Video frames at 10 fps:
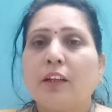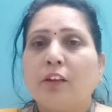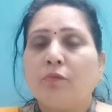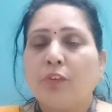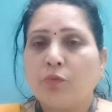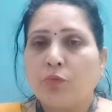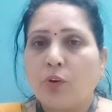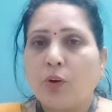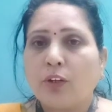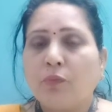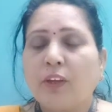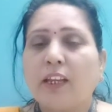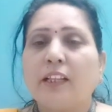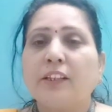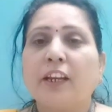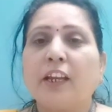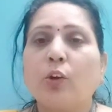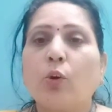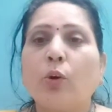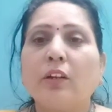we want, we can
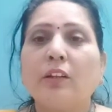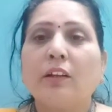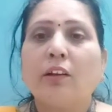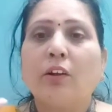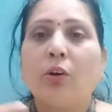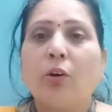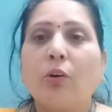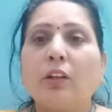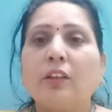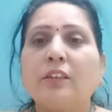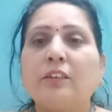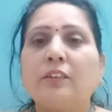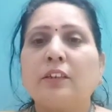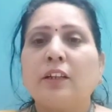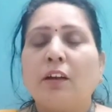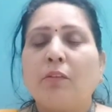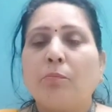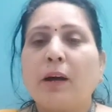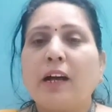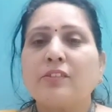recall all the
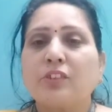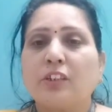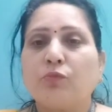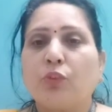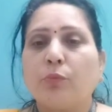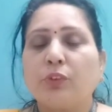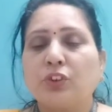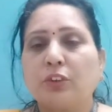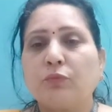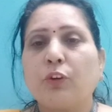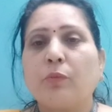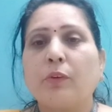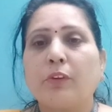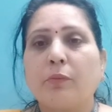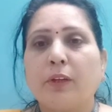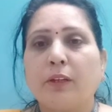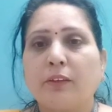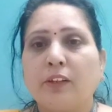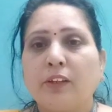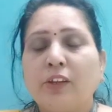past information from our brain.
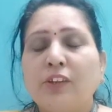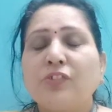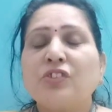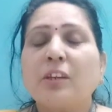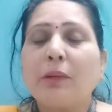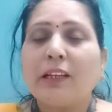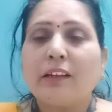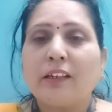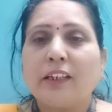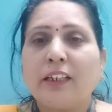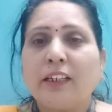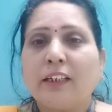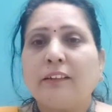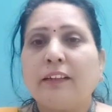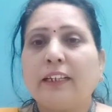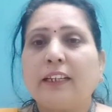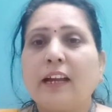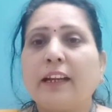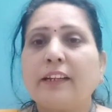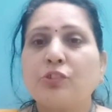Similarly, data
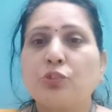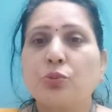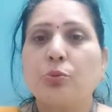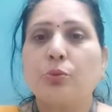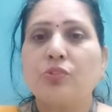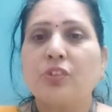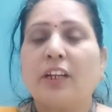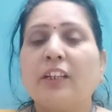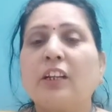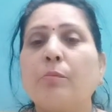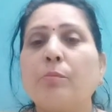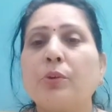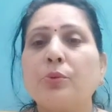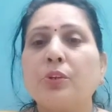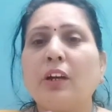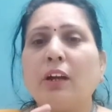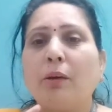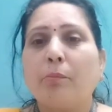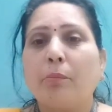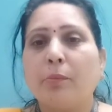gets stored in computer
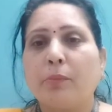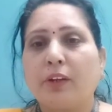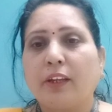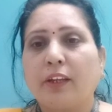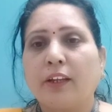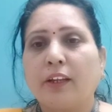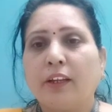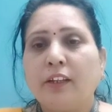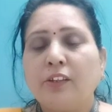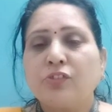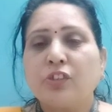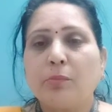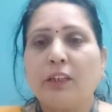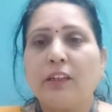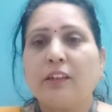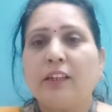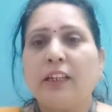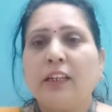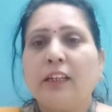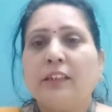memory. Similarly,
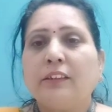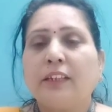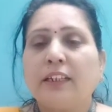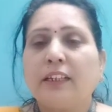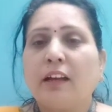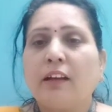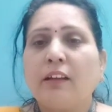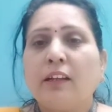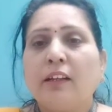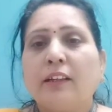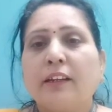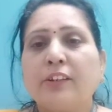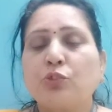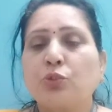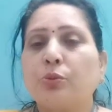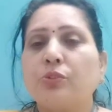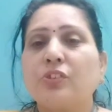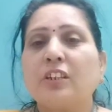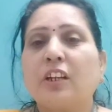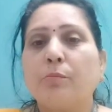data gets stored
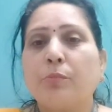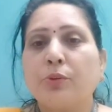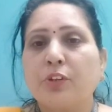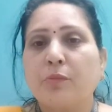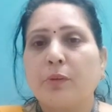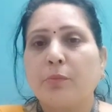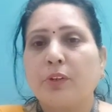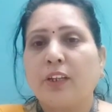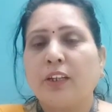in computer memory.